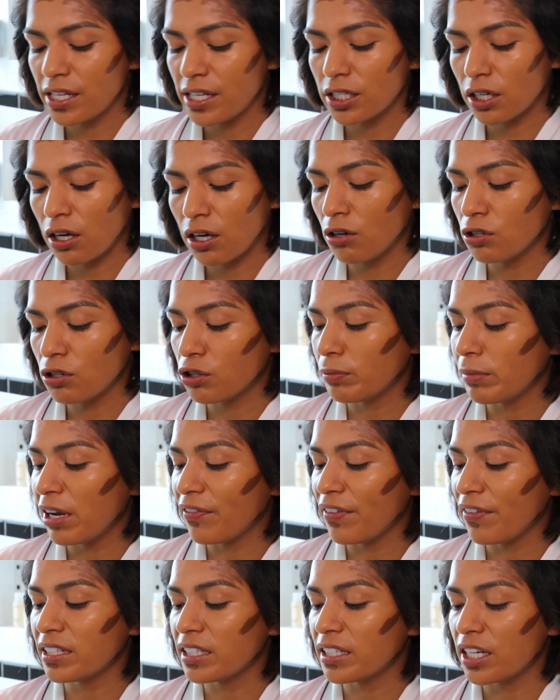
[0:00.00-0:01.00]
to contour my
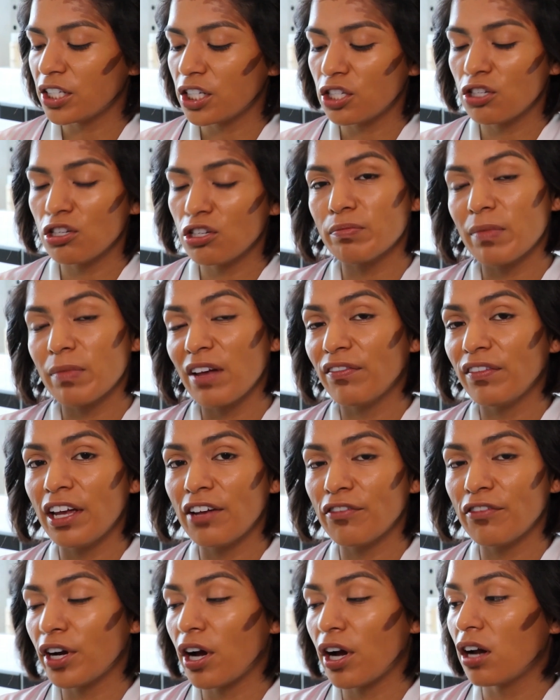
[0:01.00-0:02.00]
face, I just use my
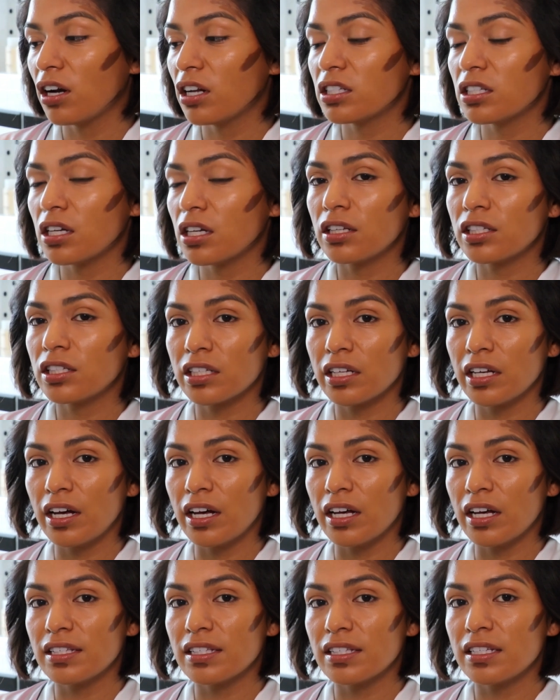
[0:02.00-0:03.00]
favorite
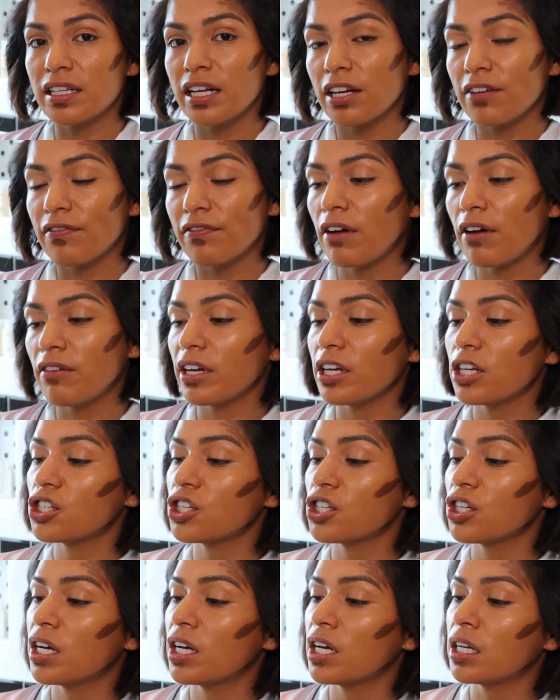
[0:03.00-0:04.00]
ANASTASIA stick
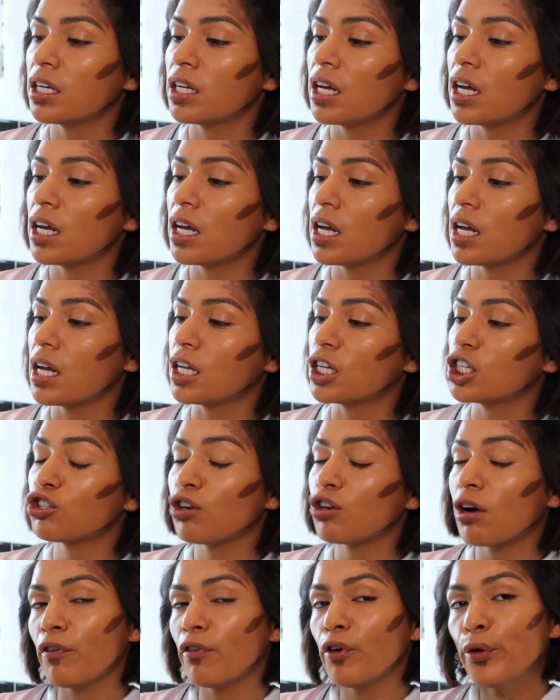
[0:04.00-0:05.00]
foundation in
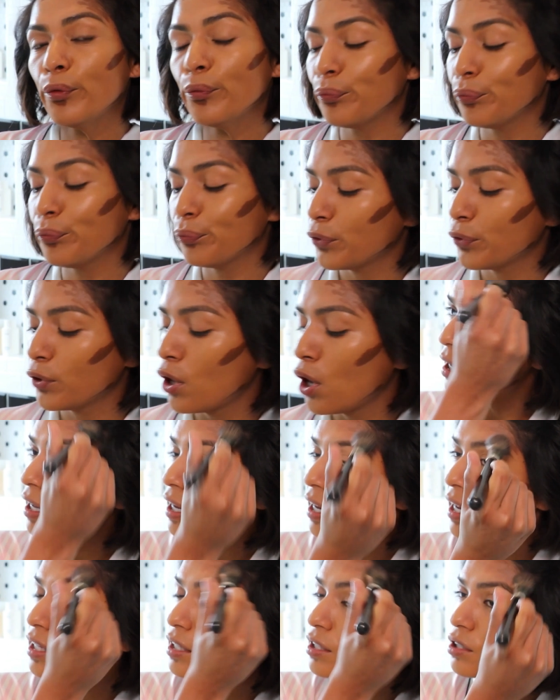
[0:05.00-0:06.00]
Truffle.
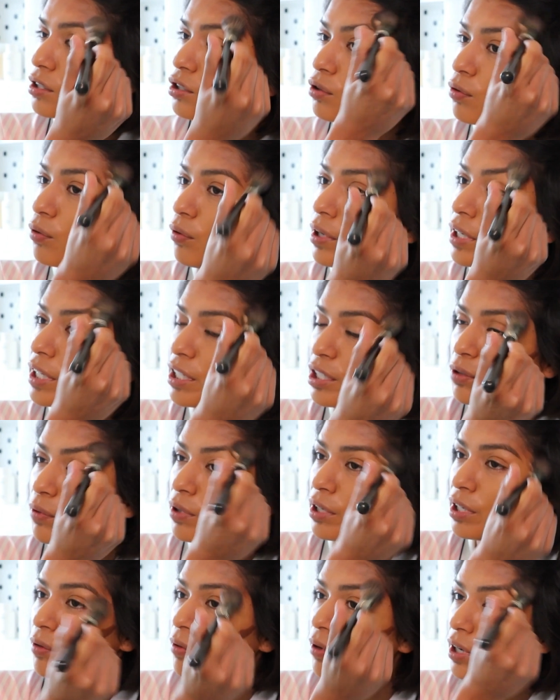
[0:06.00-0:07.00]
It's
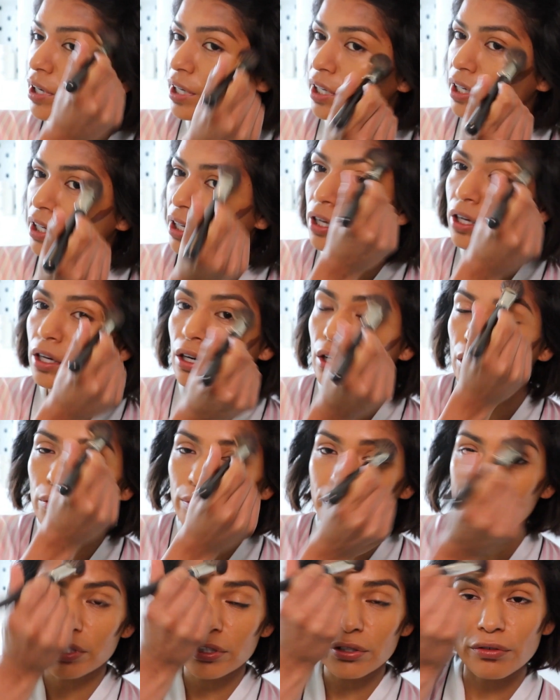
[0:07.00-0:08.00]
2021.
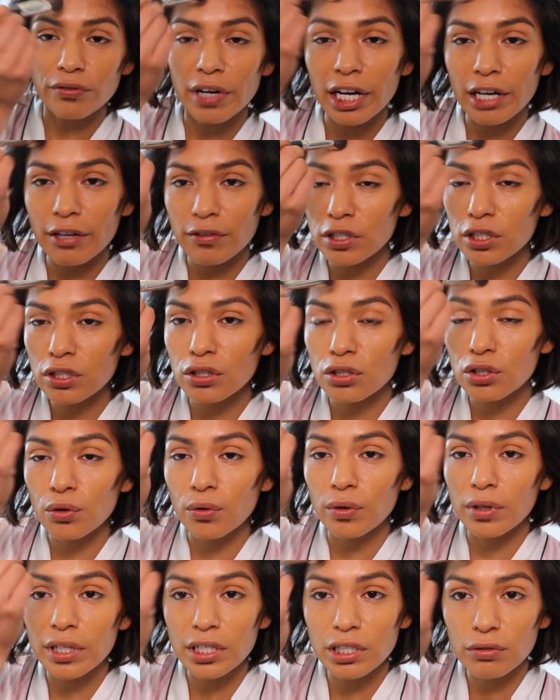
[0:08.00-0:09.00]
We survived
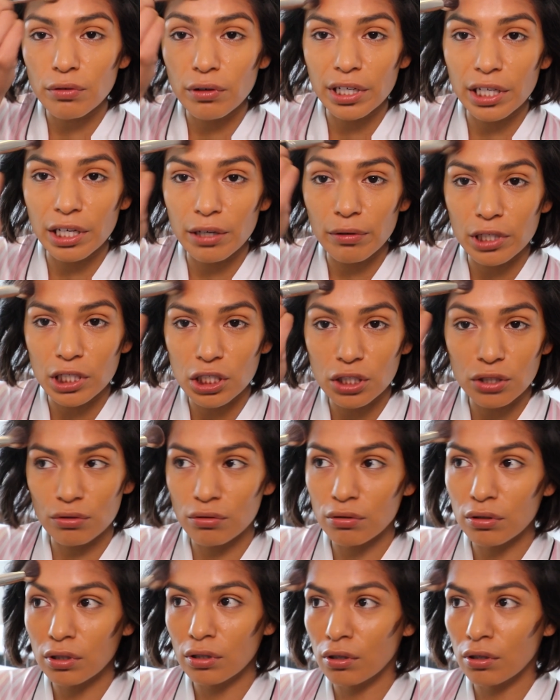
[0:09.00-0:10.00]
2020, which
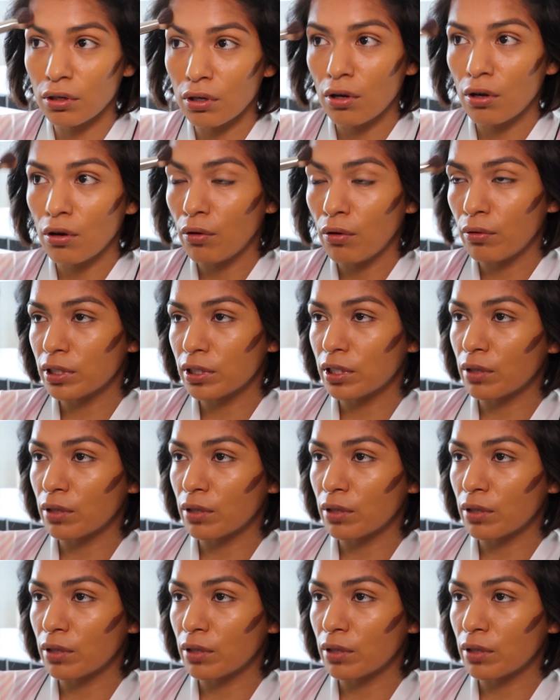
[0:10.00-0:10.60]
was a